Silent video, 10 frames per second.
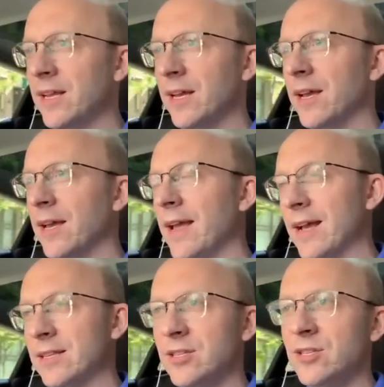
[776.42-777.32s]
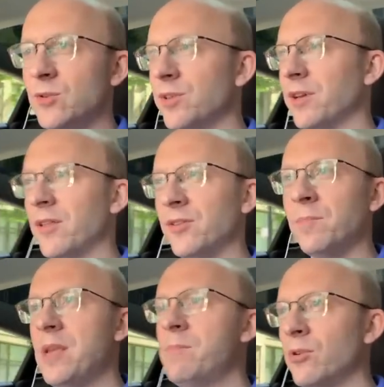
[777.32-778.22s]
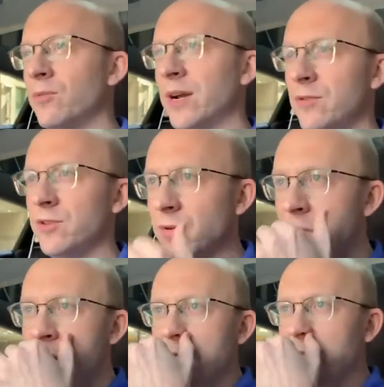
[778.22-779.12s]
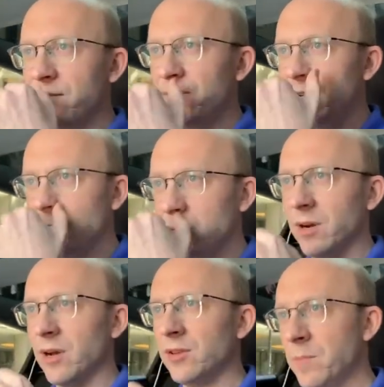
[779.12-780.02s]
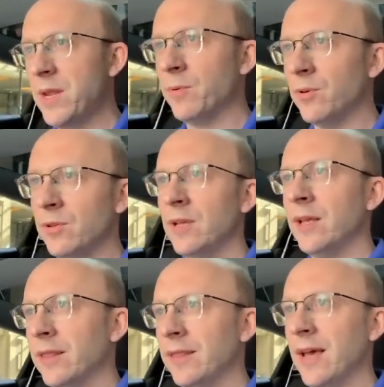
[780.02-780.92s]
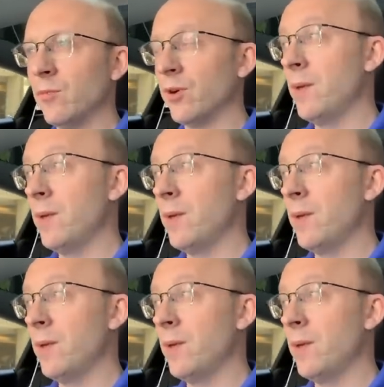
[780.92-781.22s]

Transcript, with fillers: that has to do with other people around you. If there weren't other people that